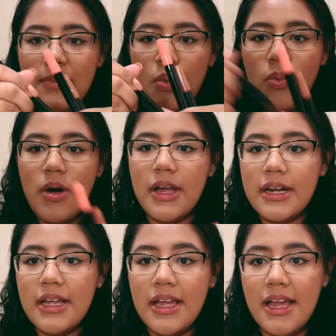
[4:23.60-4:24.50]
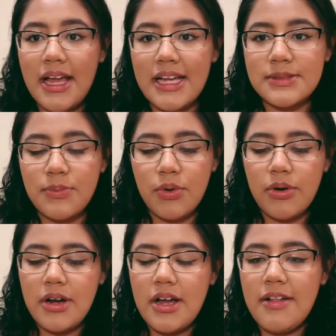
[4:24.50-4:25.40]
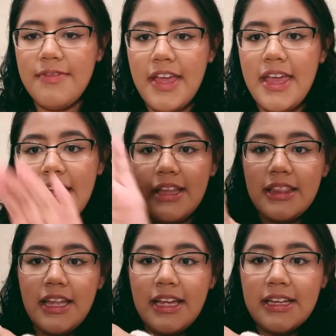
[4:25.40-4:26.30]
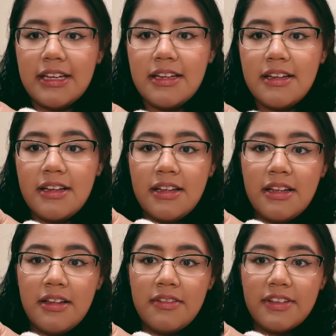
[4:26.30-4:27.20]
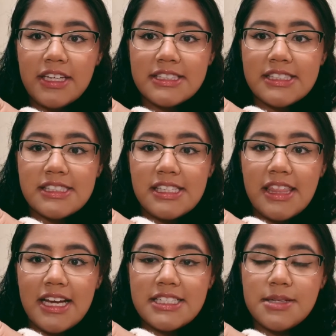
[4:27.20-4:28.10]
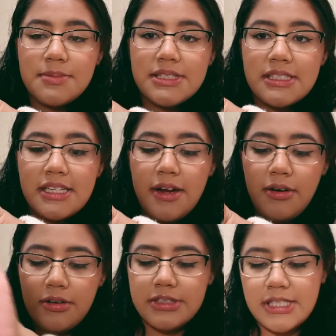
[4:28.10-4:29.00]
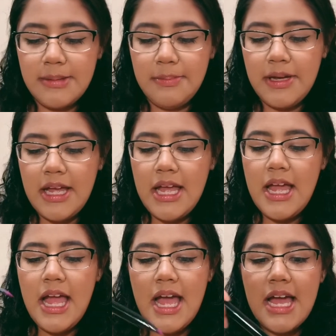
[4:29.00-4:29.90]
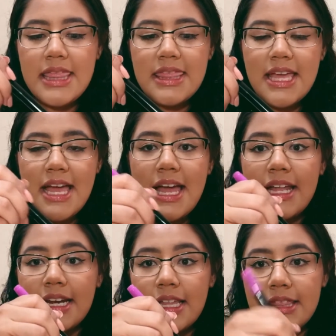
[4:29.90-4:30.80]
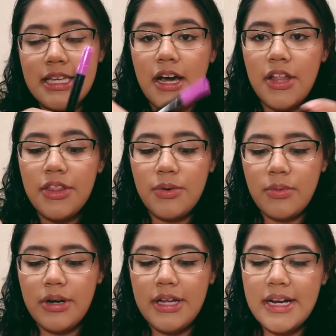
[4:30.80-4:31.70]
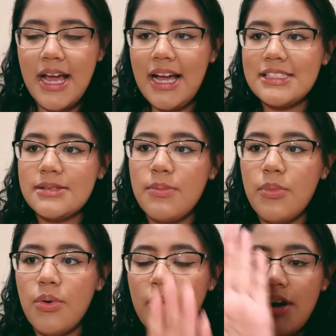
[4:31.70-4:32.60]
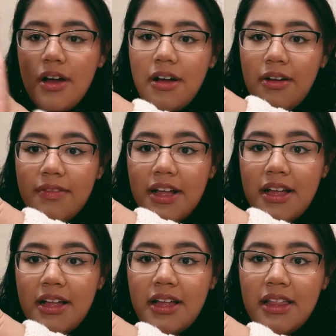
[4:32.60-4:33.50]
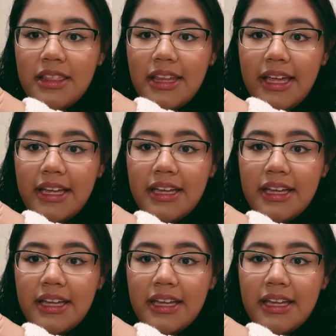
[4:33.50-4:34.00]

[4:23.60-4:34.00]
one has more of a like, you guys can see that tip, it's a narrower tip, and then the other one has more of like